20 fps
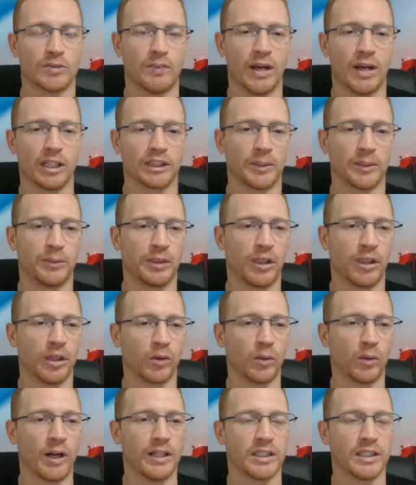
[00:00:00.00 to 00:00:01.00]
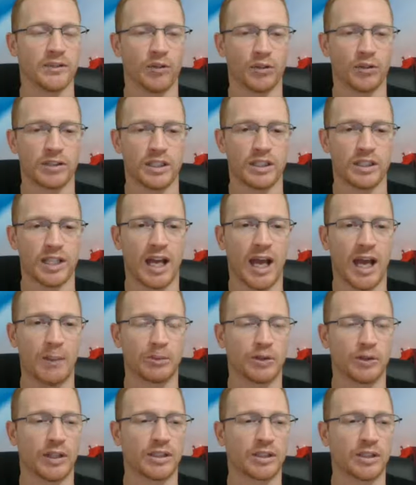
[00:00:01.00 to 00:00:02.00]
match up a lot of righties versus Happ.
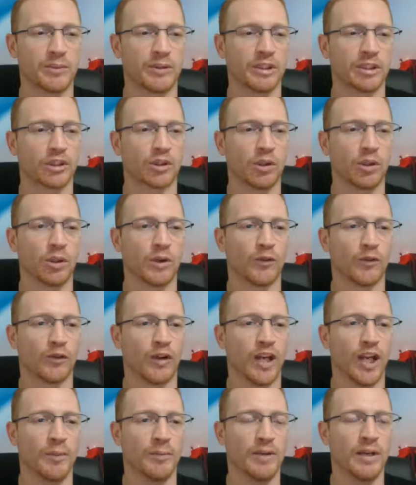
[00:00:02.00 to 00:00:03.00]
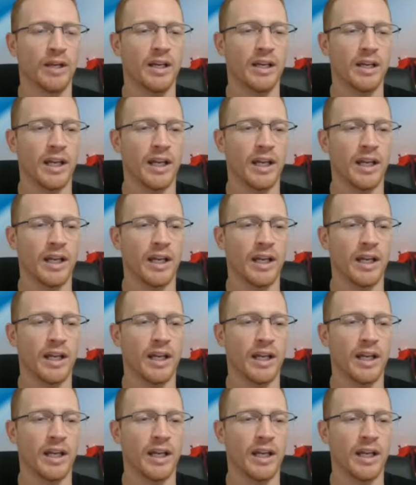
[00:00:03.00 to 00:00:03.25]
So that's going to be a struggle for him.